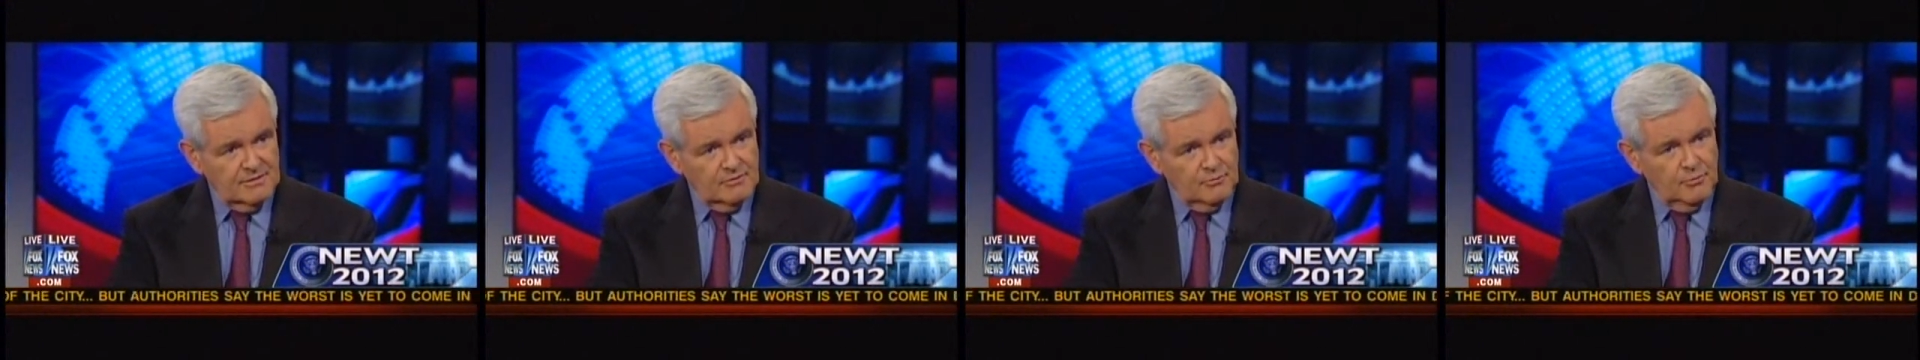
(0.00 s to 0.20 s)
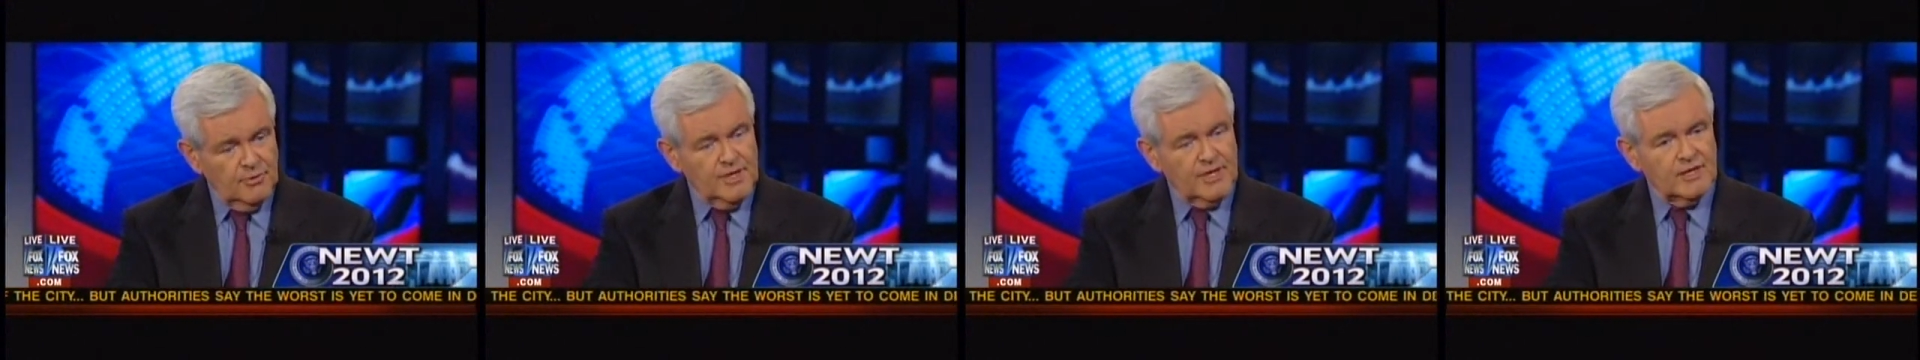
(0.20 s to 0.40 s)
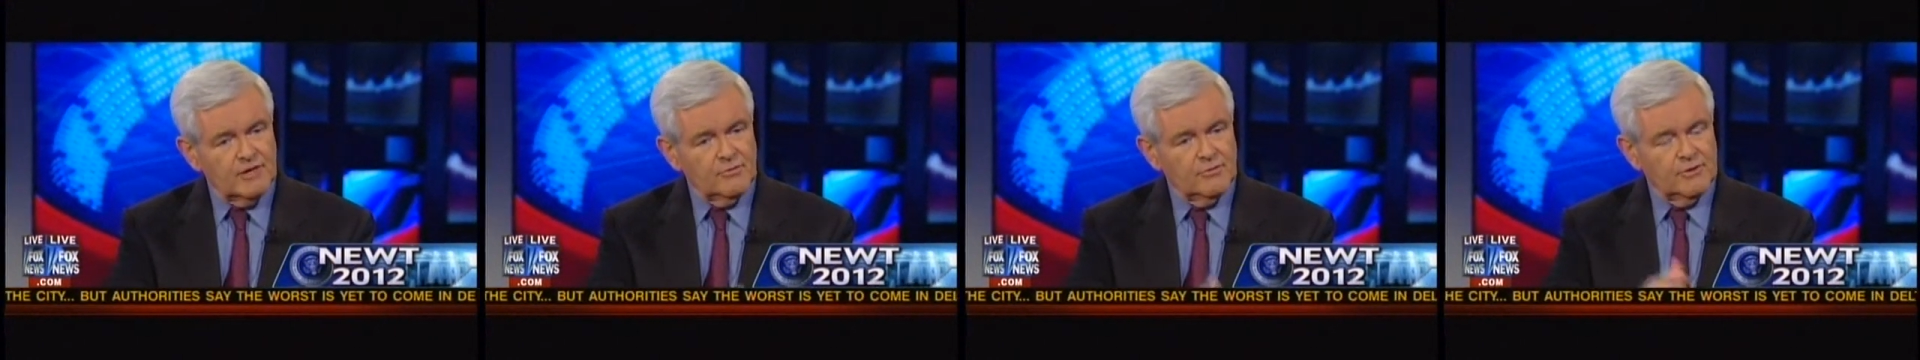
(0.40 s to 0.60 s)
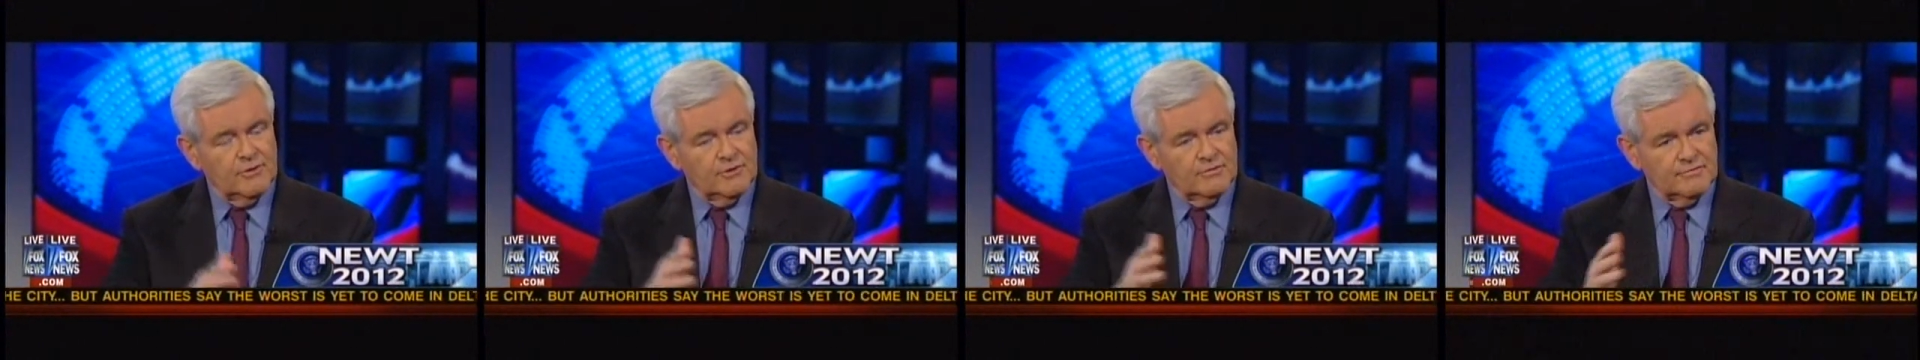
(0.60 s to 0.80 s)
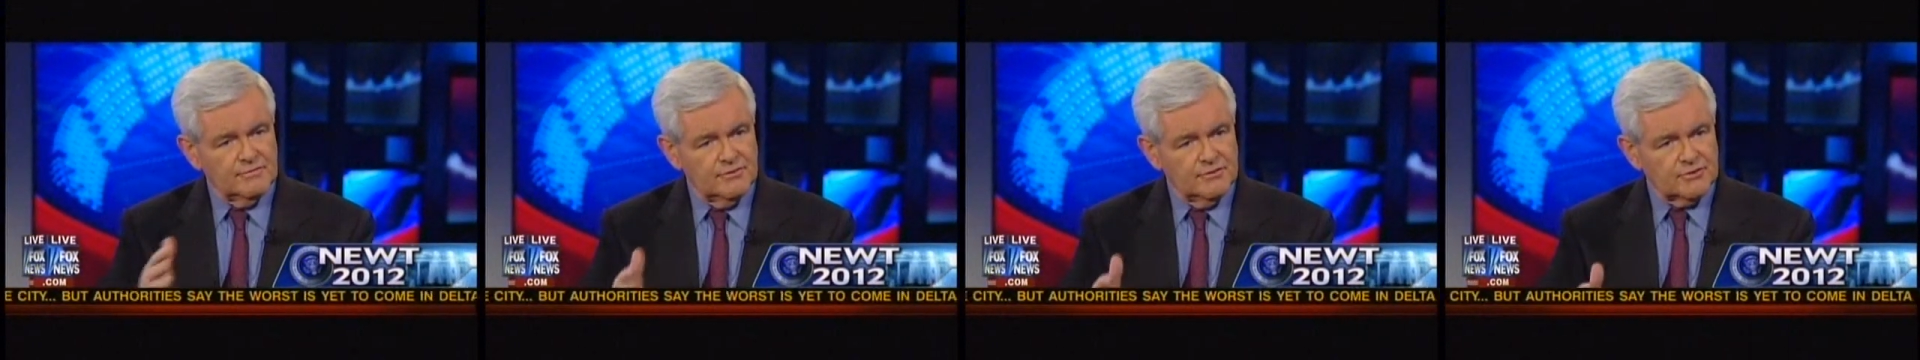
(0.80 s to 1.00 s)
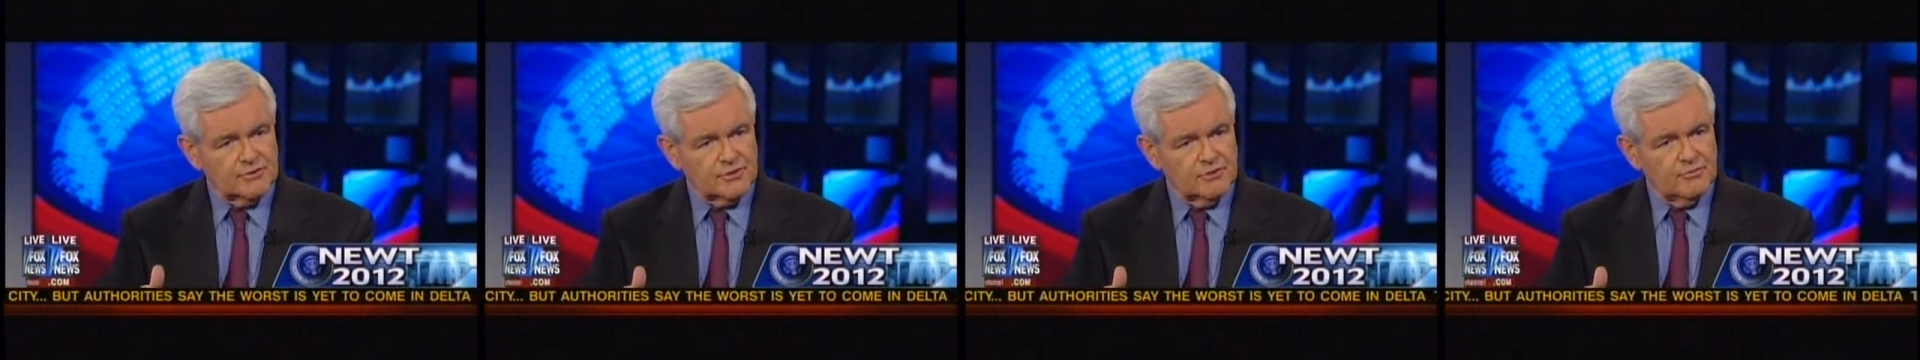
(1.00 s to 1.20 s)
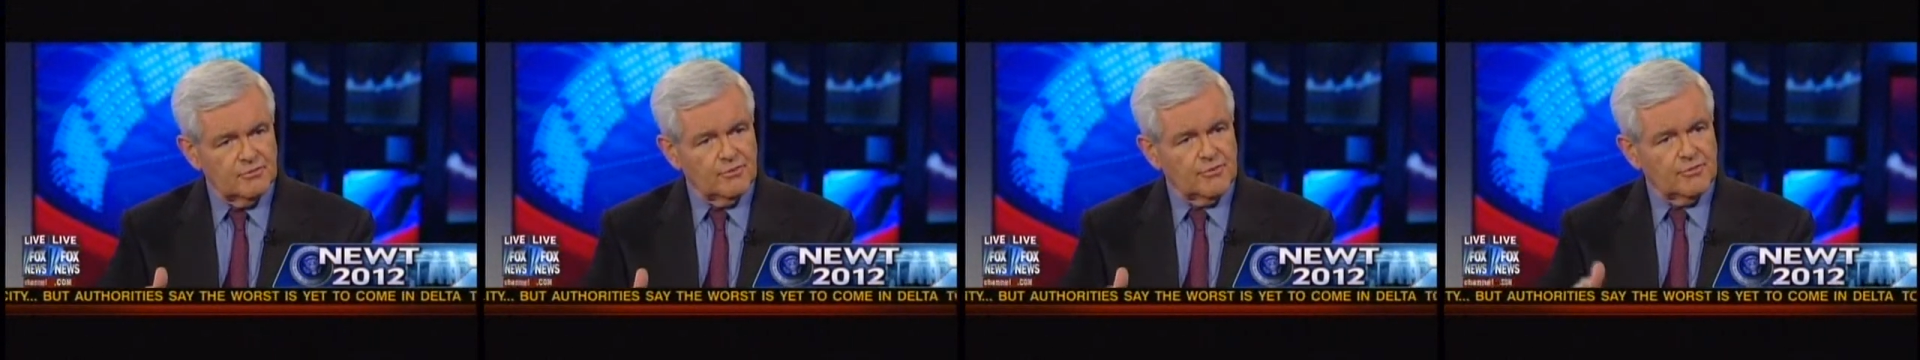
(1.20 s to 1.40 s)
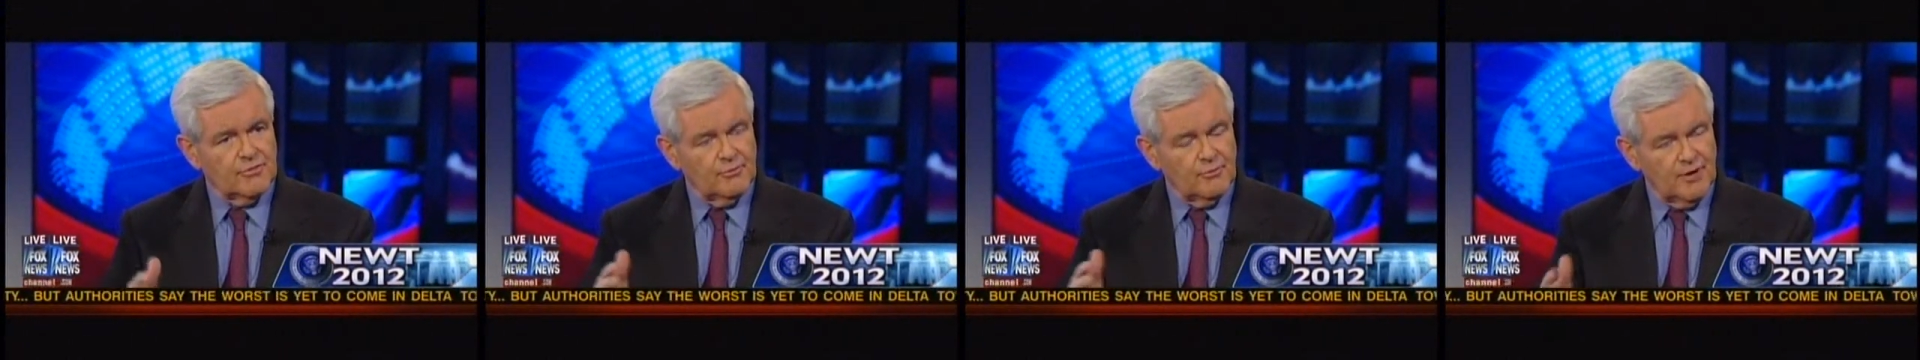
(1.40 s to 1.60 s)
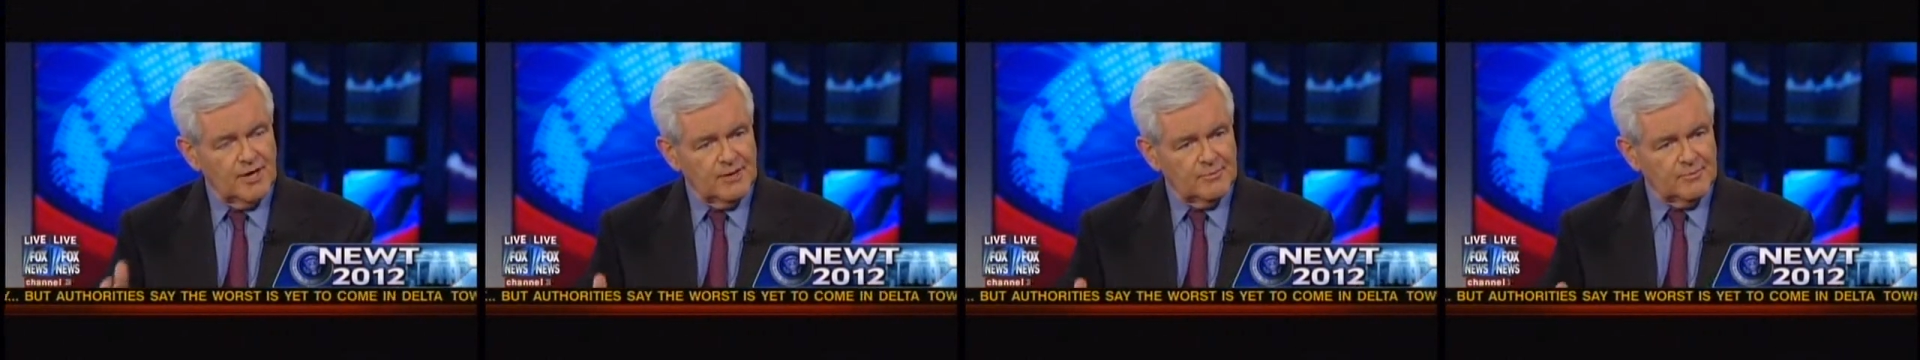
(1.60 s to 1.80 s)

we can win the future with the right